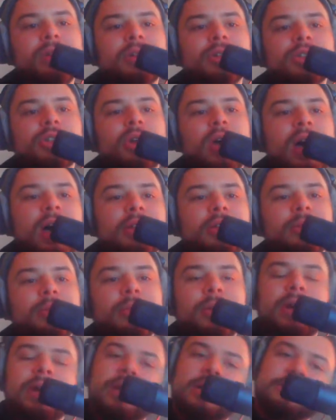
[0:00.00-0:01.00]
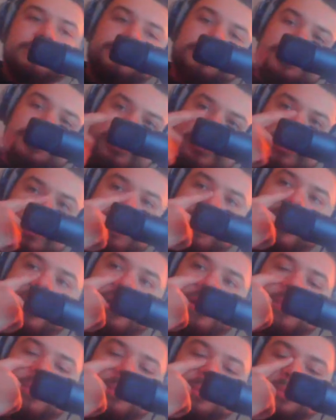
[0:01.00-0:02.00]
So how do you money?
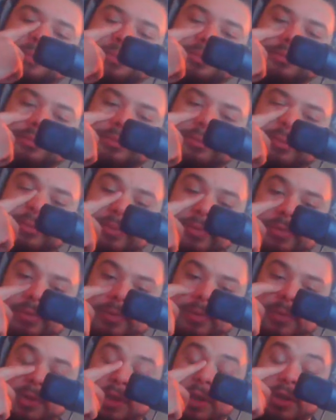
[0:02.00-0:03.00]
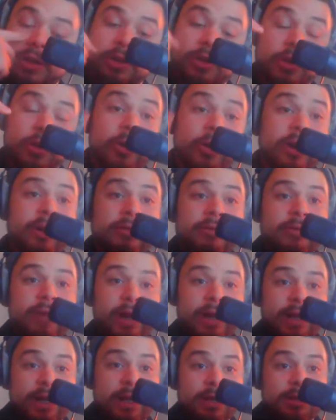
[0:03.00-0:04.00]
You get a degree in
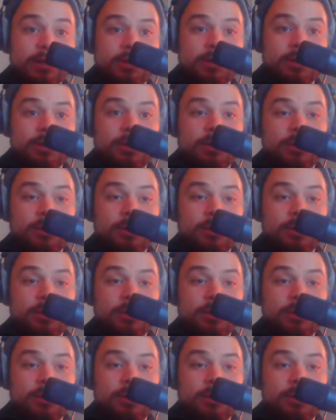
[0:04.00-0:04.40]
finance.